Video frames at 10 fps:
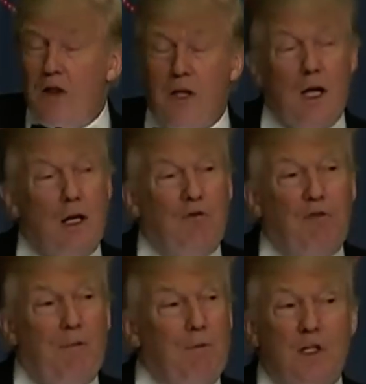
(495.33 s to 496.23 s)
At the end of
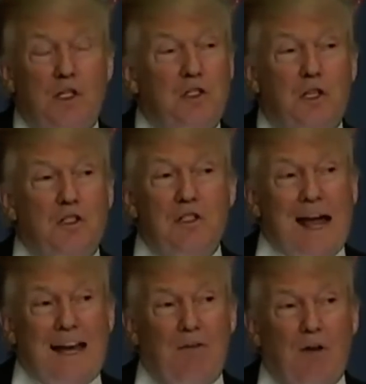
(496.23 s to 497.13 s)
5 minutes, he says,
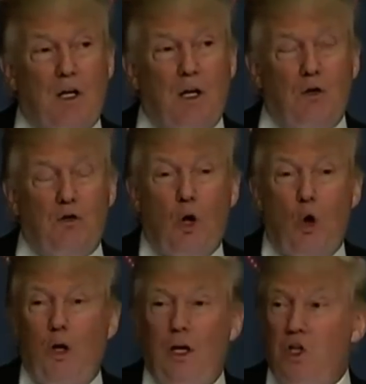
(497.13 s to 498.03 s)
not even close.
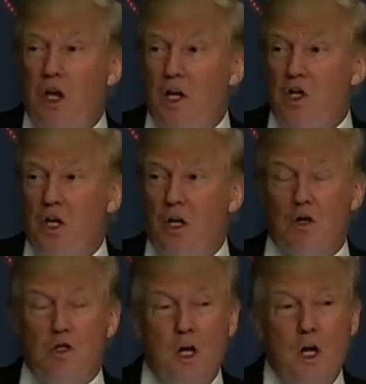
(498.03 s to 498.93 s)
Totally changed
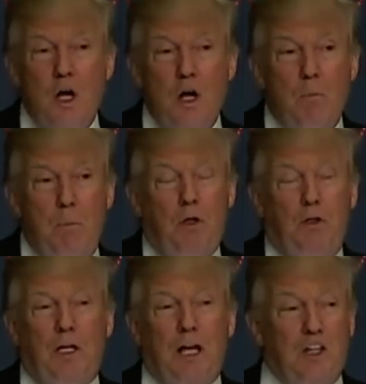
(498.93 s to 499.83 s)
gears,
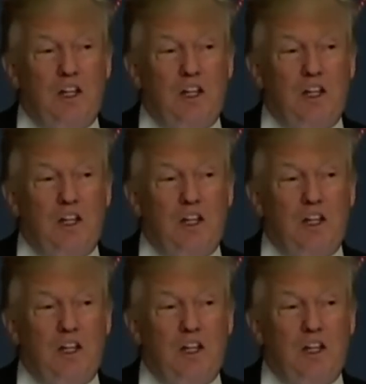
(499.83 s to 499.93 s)
built it,